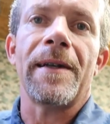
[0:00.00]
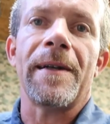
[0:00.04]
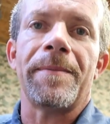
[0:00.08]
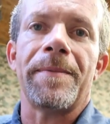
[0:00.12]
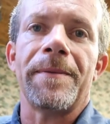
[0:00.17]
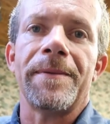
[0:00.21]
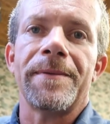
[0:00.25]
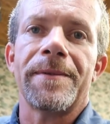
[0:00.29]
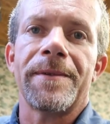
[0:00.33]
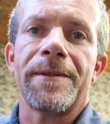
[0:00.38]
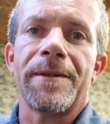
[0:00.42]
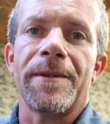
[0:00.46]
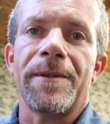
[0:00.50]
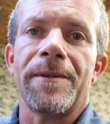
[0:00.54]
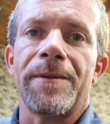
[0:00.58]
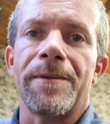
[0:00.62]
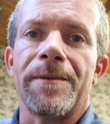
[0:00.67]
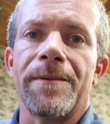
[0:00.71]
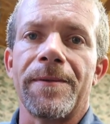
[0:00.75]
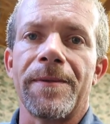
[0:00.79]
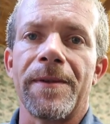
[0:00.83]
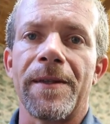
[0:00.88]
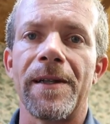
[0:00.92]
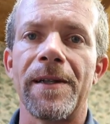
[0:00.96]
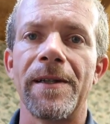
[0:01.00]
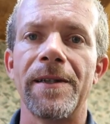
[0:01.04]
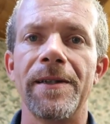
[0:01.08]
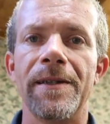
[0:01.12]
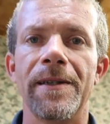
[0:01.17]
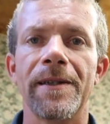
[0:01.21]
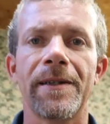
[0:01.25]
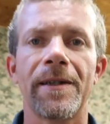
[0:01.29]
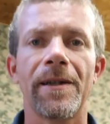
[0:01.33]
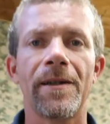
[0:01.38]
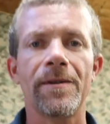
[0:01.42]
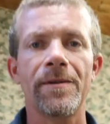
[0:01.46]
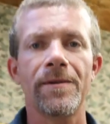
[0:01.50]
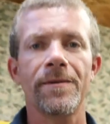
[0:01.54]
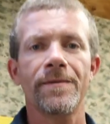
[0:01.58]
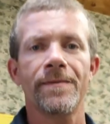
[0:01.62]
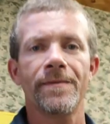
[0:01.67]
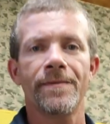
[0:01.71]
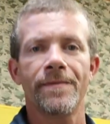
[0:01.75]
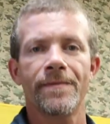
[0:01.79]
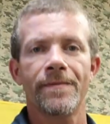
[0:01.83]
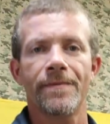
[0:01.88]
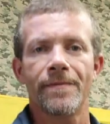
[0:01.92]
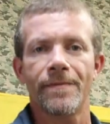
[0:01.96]
happen. So there you
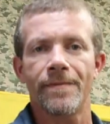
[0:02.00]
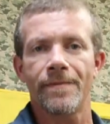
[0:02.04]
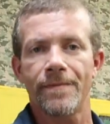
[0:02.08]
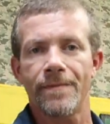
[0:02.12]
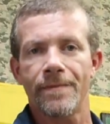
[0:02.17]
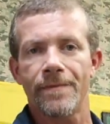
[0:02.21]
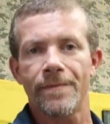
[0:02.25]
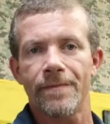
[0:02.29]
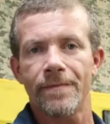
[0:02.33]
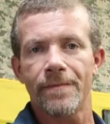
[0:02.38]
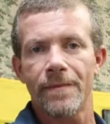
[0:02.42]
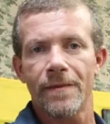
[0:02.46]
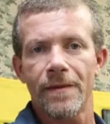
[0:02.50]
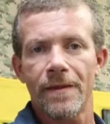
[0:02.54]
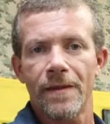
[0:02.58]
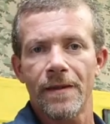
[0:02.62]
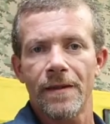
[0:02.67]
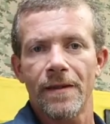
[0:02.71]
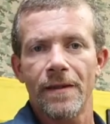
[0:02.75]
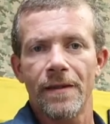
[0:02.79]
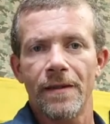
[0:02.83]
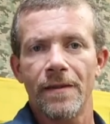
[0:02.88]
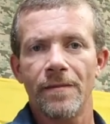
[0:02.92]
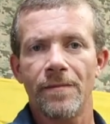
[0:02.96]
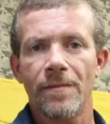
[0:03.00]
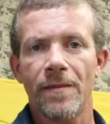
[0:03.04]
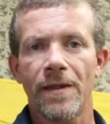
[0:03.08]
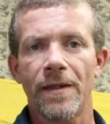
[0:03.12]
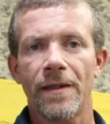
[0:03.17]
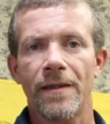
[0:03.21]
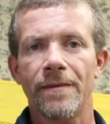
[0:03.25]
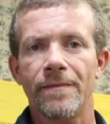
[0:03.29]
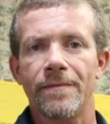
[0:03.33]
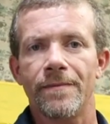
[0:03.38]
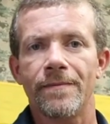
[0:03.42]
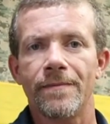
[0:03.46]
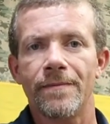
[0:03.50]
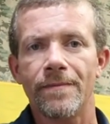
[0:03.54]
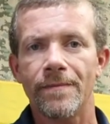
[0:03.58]
go. But